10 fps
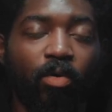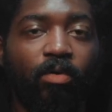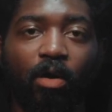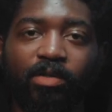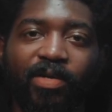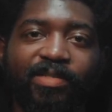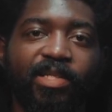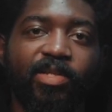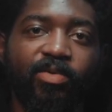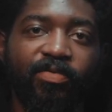Rode also has
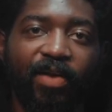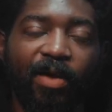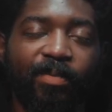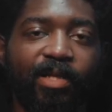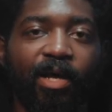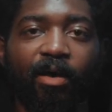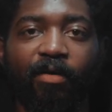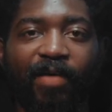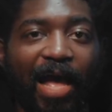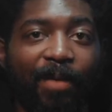a huge family
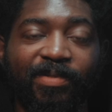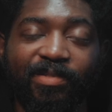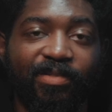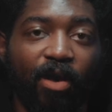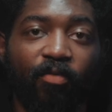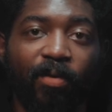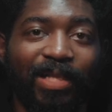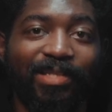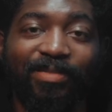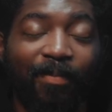of apps and
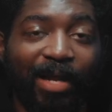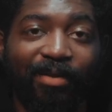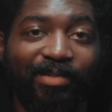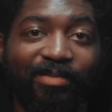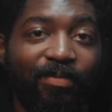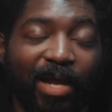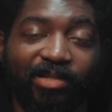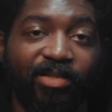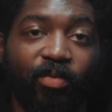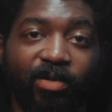software that this mic system
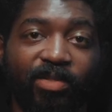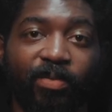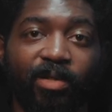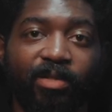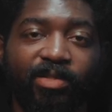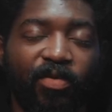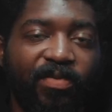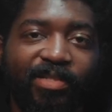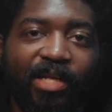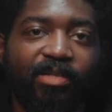actually works with. So
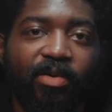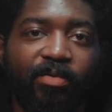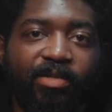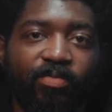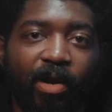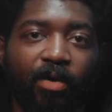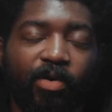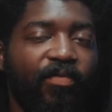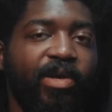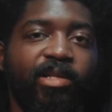if you decide to go this route,
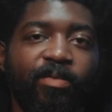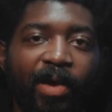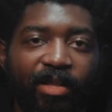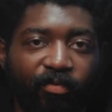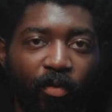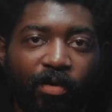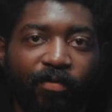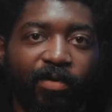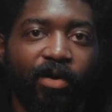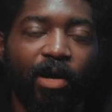you have a clear path forward
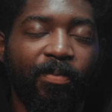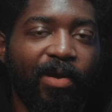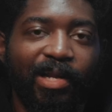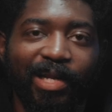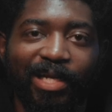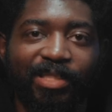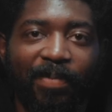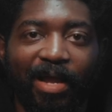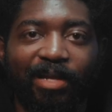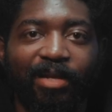for upgrading and
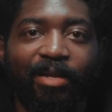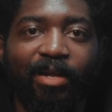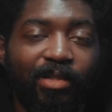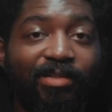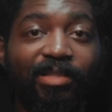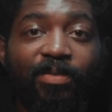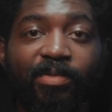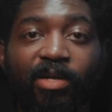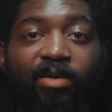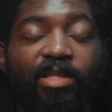expanding. This
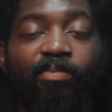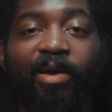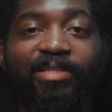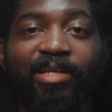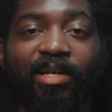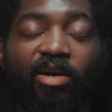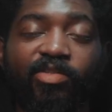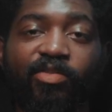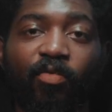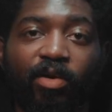system is currently priced at
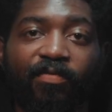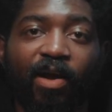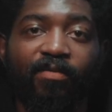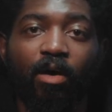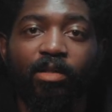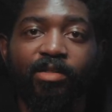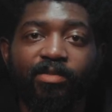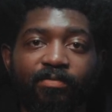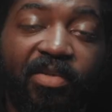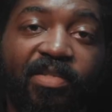
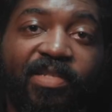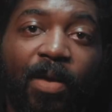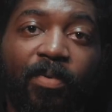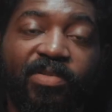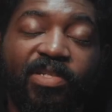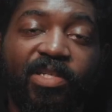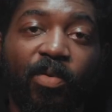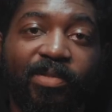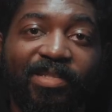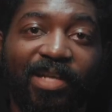$145. Here's a sample so you
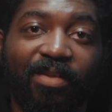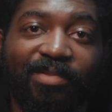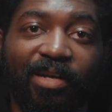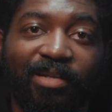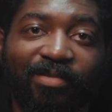know what this sounds like.